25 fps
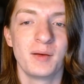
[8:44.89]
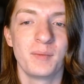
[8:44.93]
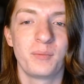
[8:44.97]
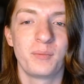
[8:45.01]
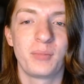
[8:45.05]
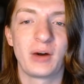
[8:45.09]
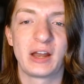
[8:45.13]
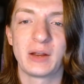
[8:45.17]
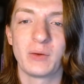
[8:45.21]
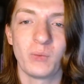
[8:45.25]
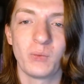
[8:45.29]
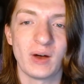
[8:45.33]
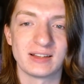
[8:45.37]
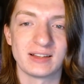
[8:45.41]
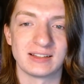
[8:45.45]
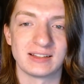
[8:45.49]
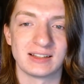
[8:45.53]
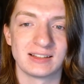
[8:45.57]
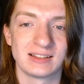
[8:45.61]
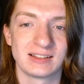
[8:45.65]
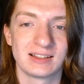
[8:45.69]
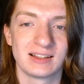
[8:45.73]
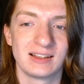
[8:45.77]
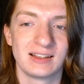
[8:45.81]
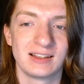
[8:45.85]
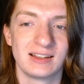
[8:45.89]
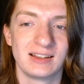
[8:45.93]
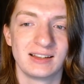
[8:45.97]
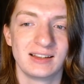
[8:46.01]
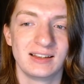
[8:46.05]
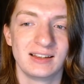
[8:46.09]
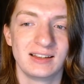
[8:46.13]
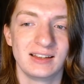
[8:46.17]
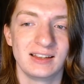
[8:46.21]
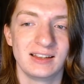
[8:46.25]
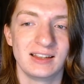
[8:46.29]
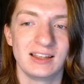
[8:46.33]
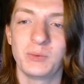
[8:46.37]
but it wasn't.
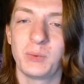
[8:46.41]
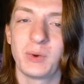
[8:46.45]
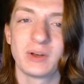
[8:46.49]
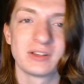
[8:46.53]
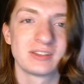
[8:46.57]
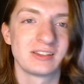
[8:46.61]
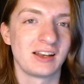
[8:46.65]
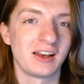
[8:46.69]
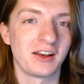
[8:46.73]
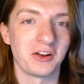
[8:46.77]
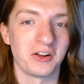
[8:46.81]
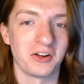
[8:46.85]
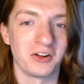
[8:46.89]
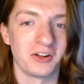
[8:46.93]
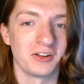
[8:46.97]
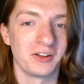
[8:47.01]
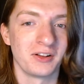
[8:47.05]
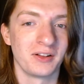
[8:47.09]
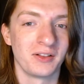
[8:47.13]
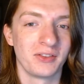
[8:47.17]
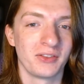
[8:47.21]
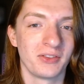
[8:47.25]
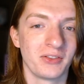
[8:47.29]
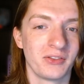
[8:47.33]
It wasn't at all.